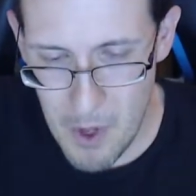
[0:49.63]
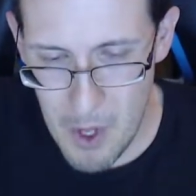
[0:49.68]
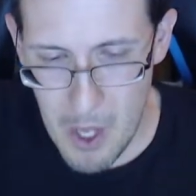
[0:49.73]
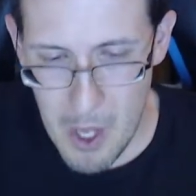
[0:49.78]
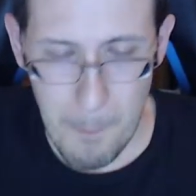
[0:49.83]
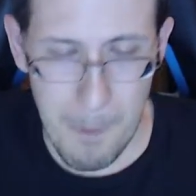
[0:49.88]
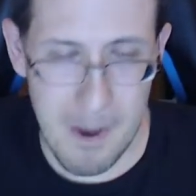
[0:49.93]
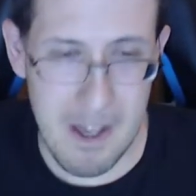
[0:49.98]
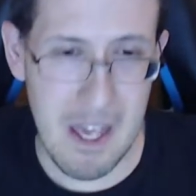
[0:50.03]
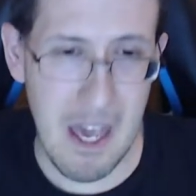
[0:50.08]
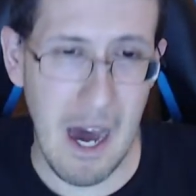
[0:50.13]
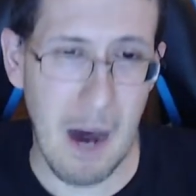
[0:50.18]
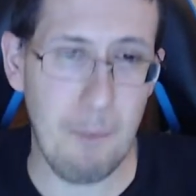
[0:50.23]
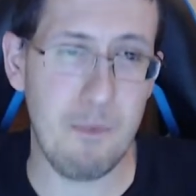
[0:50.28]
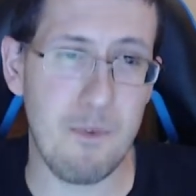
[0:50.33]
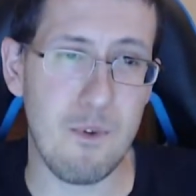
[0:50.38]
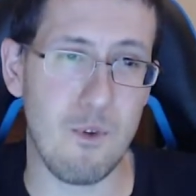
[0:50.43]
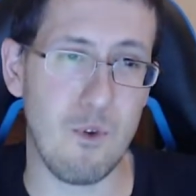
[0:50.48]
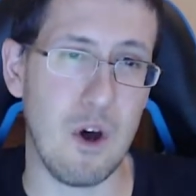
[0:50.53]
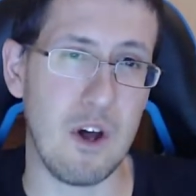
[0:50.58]
But yeah,
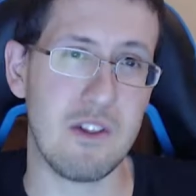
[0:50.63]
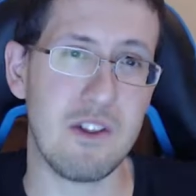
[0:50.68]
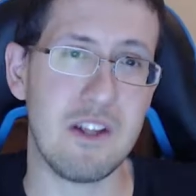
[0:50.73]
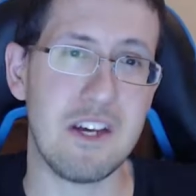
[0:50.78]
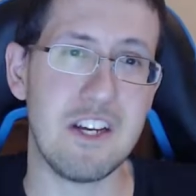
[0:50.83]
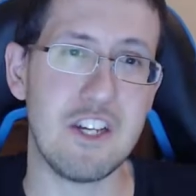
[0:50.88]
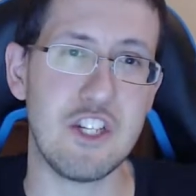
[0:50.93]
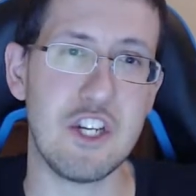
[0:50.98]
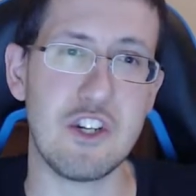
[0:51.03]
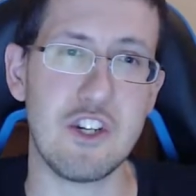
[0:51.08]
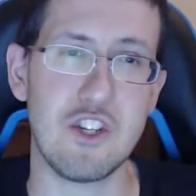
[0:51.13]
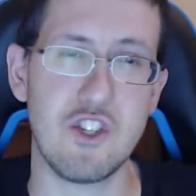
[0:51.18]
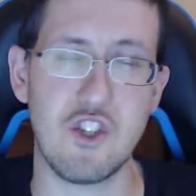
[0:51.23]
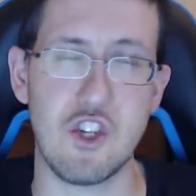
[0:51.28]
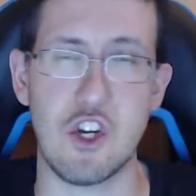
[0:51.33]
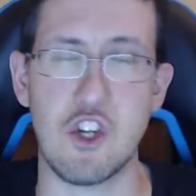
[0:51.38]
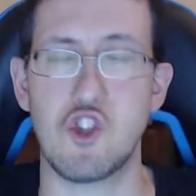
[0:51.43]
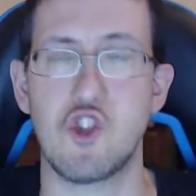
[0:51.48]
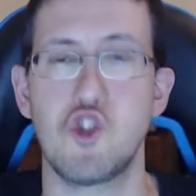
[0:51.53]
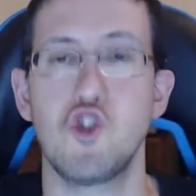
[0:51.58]
I'm unleashing just
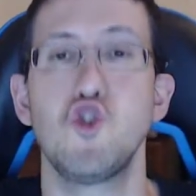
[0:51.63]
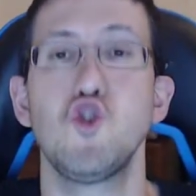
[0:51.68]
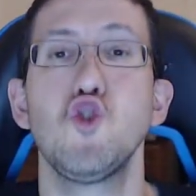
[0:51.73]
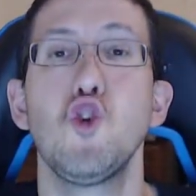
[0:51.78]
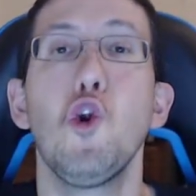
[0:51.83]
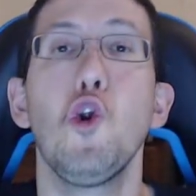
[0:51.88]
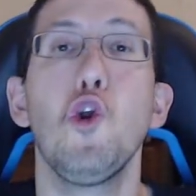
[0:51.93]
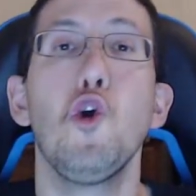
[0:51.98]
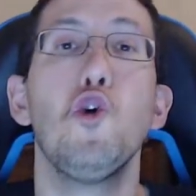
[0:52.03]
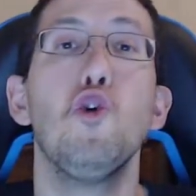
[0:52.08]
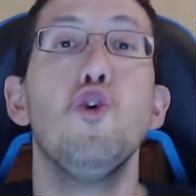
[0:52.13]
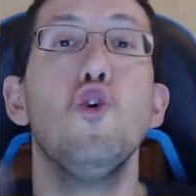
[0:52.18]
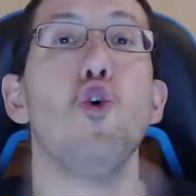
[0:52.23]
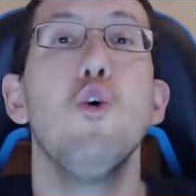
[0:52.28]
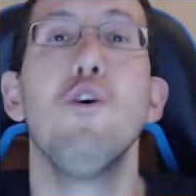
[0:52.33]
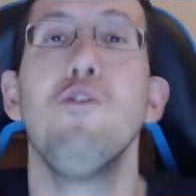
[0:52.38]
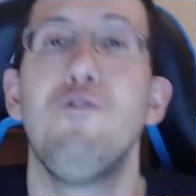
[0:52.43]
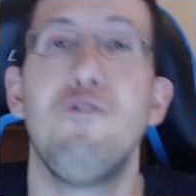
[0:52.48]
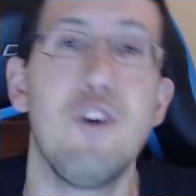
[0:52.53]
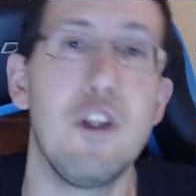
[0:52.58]
a
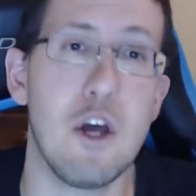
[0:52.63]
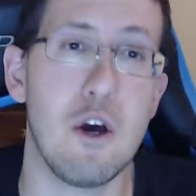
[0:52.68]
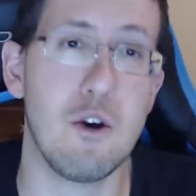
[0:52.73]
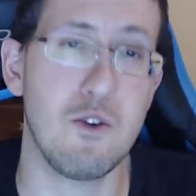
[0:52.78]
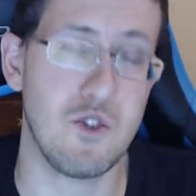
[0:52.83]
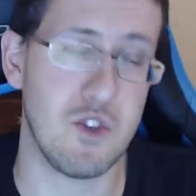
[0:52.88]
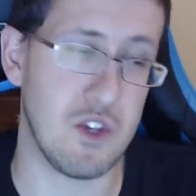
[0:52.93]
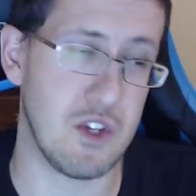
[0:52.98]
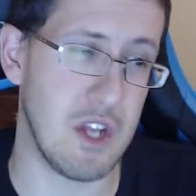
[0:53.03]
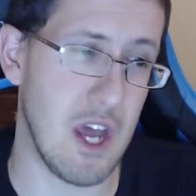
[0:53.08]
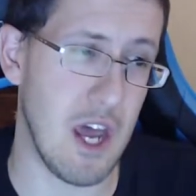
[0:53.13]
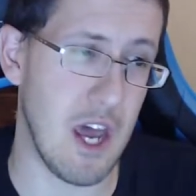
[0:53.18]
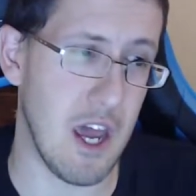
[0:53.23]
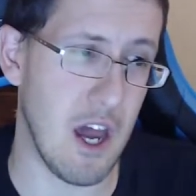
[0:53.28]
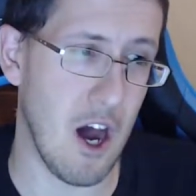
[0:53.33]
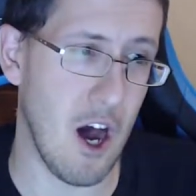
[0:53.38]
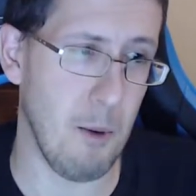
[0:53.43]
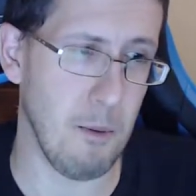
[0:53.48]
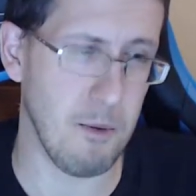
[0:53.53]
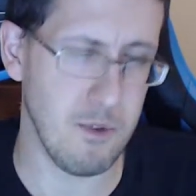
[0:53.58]
slew of videos today.
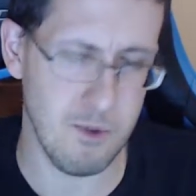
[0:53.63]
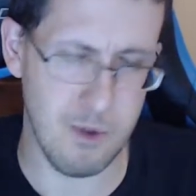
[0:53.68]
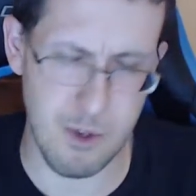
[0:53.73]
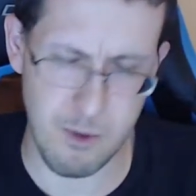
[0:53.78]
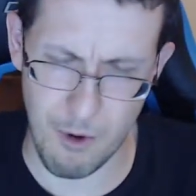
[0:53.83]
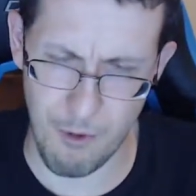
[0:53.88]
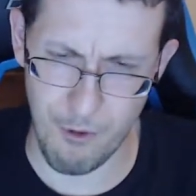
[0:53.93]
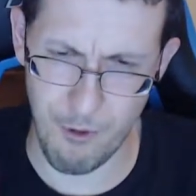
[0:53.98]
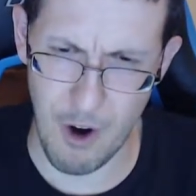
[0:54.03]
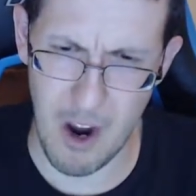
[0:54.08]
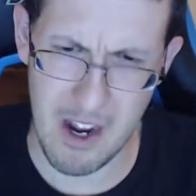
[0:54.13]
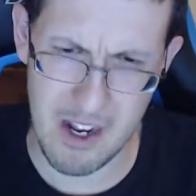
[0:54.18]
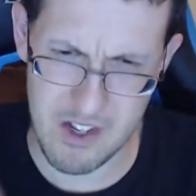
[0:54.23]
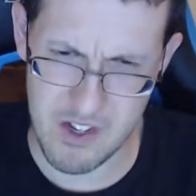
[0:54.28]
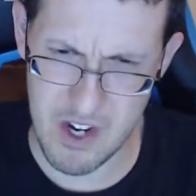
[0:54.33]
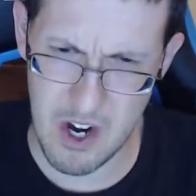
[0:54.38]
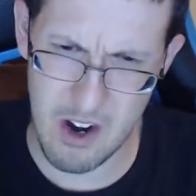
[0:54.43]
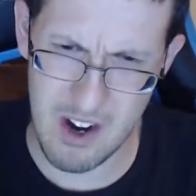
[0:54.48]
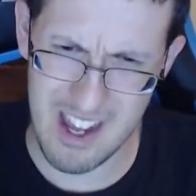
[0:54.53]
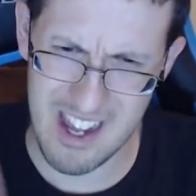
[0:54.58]
Um, it's supposed to be Friday,
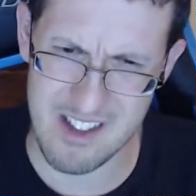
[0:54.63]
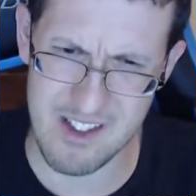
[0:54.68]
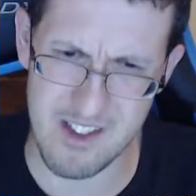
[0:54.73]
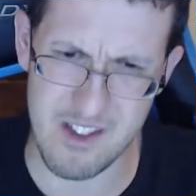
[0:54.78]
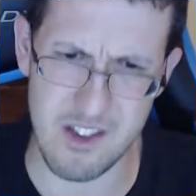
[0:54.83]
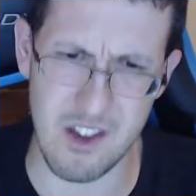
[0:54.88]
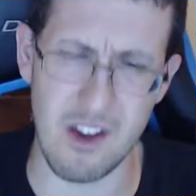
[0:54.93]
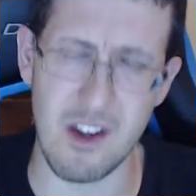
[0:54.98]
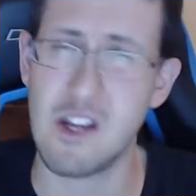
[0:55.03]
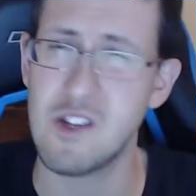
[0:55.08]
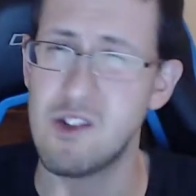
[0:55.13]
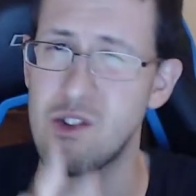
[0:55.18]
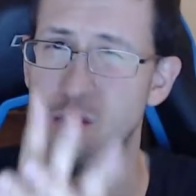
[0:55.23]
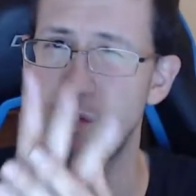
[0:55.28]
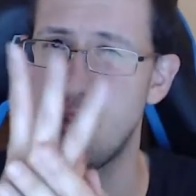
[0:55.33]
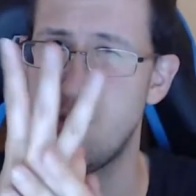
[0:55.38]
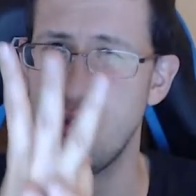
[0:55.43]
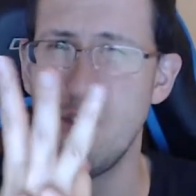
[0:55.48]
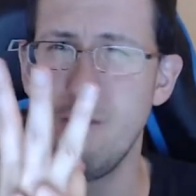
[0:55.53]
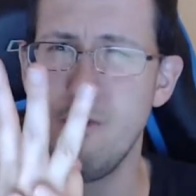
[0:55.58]
Saturday, and Sunday, so
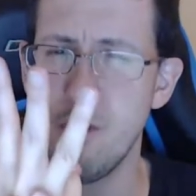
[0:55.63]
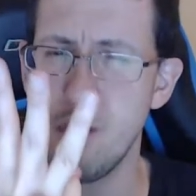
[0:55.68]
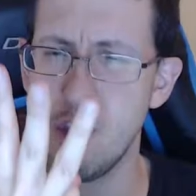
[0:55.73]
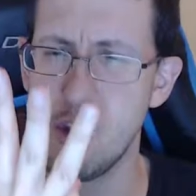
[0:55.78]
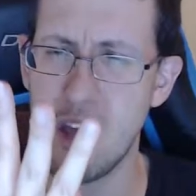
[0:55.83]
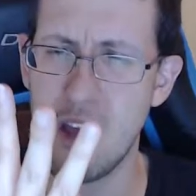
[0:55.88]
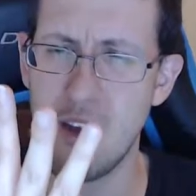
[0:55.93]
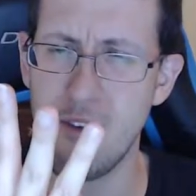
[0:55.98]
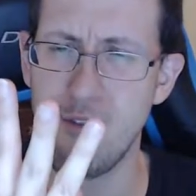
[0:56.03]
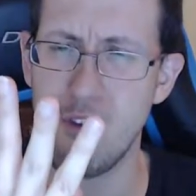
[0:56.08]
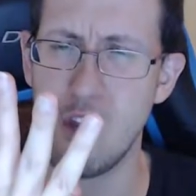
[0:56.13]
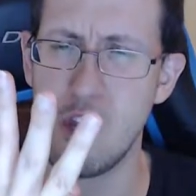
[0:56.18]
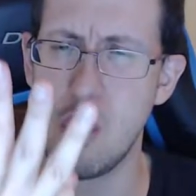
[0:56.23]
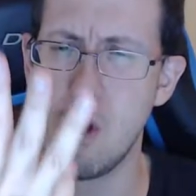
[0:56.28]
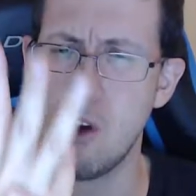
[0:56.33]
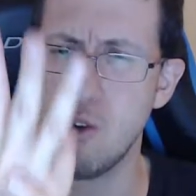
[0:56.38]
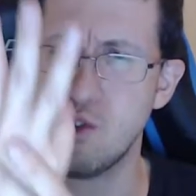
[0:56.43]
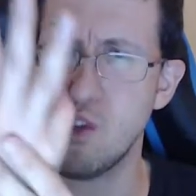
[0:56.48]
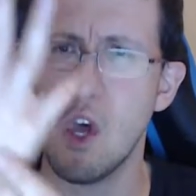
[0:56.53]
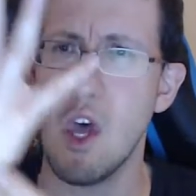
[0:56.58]
three video game
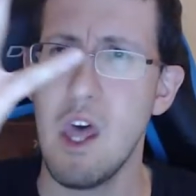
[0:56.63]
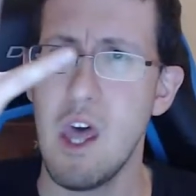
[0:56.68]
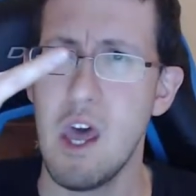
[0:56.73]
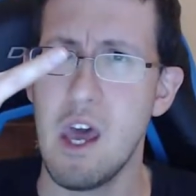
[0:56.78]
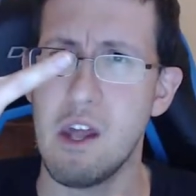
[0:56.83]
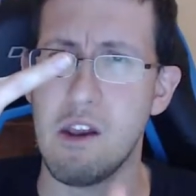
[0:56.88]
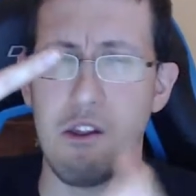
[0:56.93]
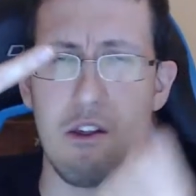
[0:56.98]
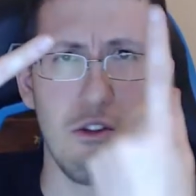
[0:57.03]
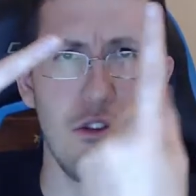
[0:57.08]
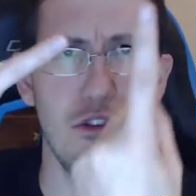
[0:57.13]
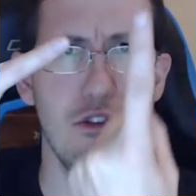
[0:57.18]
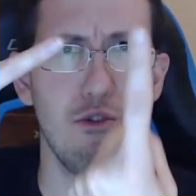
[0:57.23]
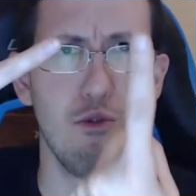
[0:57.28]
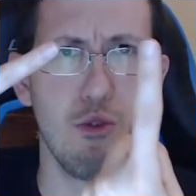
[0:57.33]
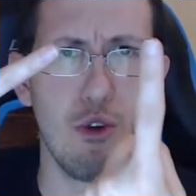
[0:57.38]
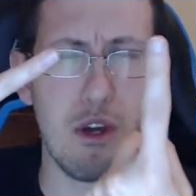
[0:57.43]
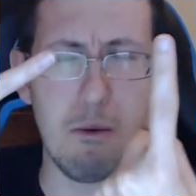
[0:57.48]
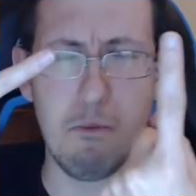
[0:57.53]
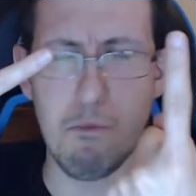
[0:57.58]
videos, and then
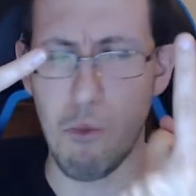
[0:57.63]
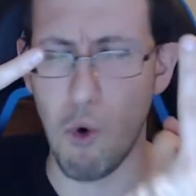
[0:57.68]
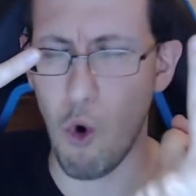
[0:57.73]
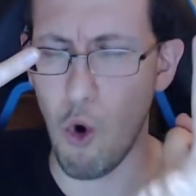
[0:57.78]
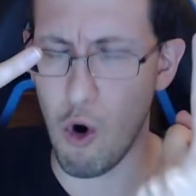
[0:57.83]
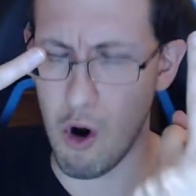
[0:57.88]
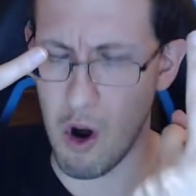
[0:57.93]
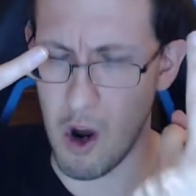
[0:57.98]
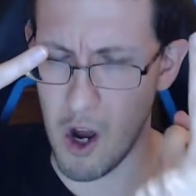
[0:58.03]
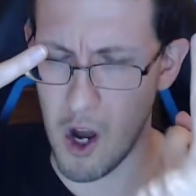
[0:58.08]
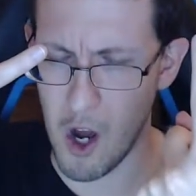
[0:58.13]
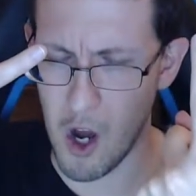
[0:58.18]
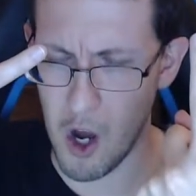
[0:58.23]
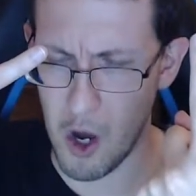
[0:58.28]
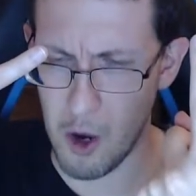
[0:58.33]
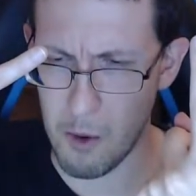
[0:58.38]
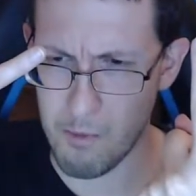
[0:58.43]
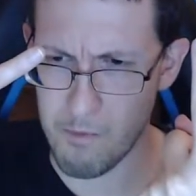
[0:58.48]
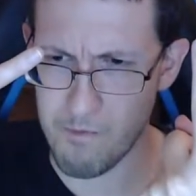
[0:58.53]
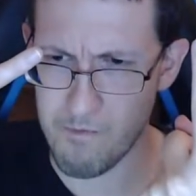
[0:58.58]
three more,
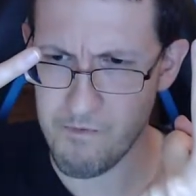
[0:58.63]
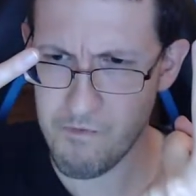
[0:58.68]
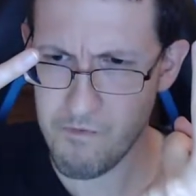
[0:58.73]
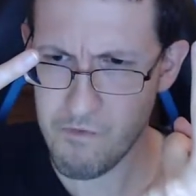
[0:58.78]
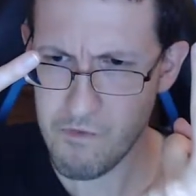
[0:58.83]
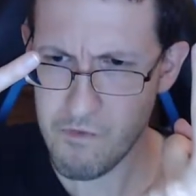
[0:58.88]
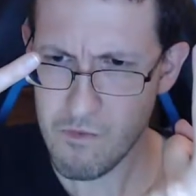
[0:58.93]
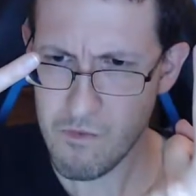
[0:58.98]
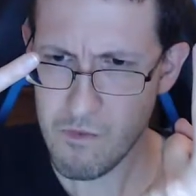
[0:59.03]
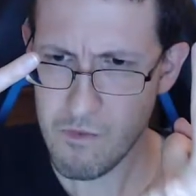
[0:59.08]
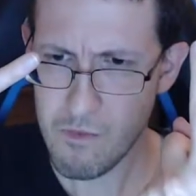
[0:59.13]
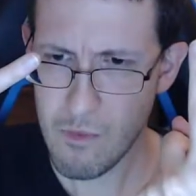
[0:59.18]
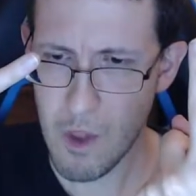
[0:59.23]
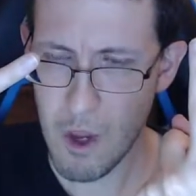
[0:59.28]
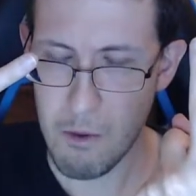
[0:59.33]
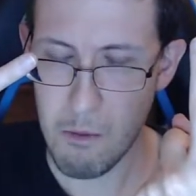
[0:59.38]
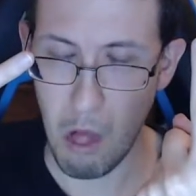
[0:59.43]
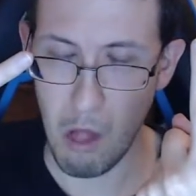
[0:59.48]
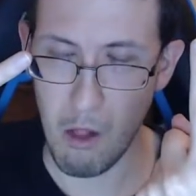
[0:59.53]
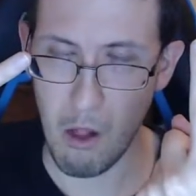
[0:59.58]
um,
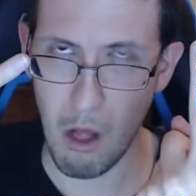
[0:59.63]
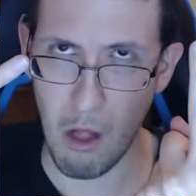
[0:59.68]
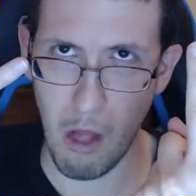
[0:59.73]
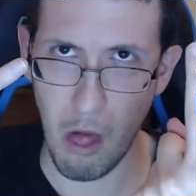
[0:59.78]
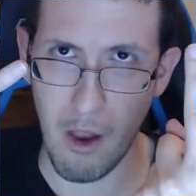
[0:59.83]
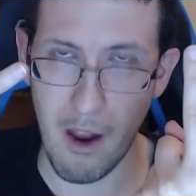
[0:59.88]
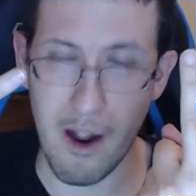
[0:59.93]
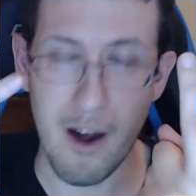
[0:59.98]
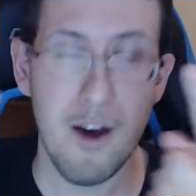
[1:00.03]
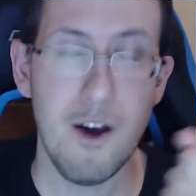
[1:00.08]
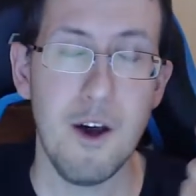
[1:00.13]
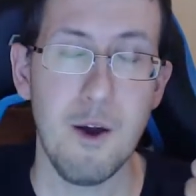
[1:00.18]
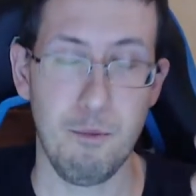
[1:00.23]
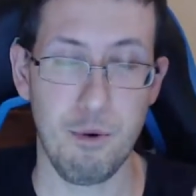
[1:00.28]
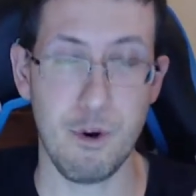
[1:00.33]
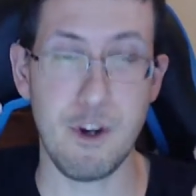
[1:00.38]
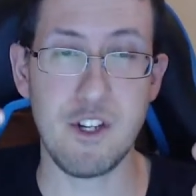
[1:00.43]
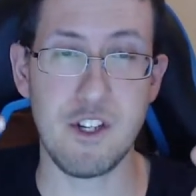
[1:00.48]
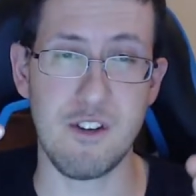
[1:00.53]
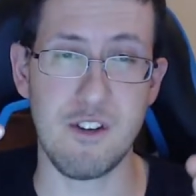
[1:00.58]
Blah, blah, blah. Preaching